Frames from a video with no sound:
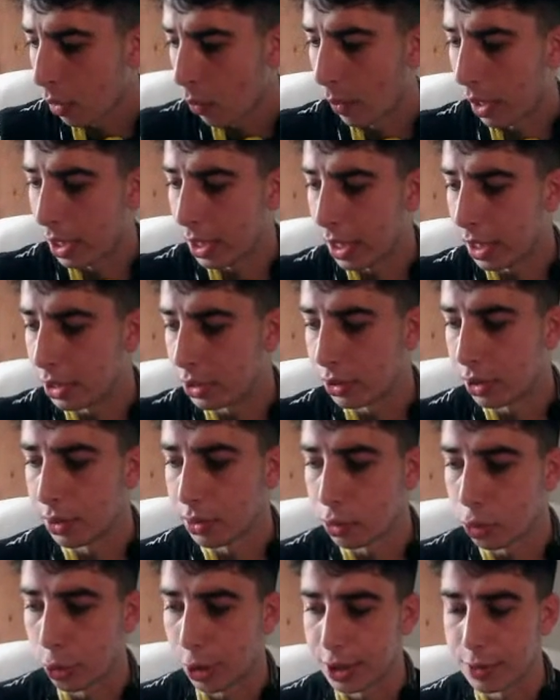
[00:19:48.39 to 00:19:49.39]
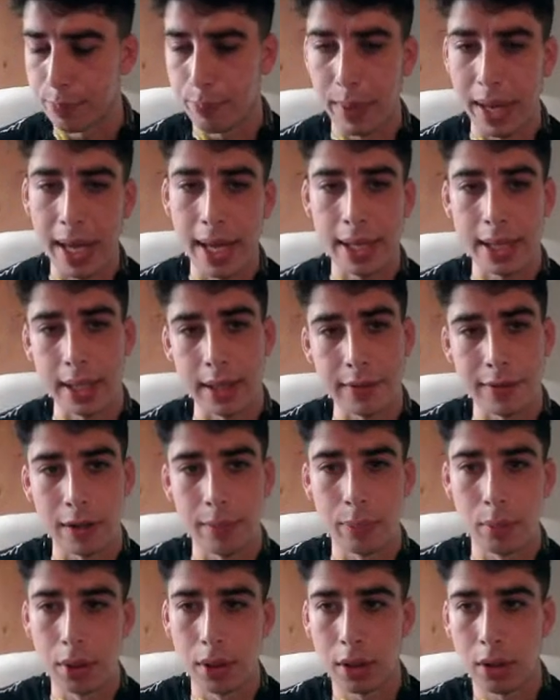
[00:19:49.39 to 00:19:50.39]
when he introduced Chris Bay into
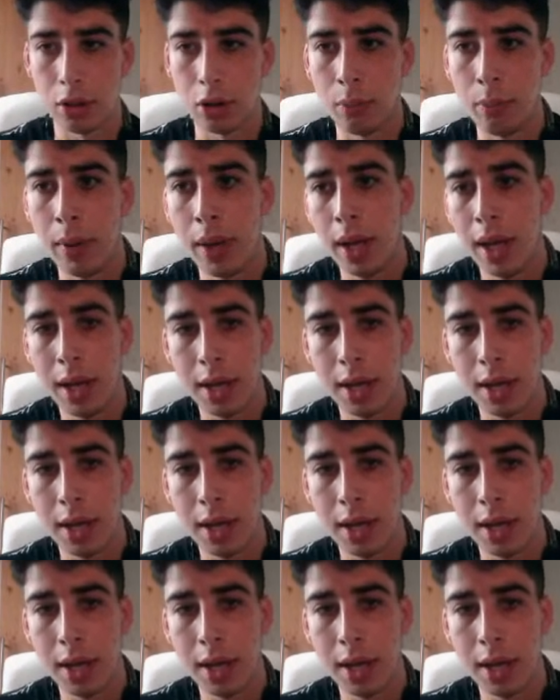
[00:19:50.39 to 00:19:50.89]
the Bullet Club.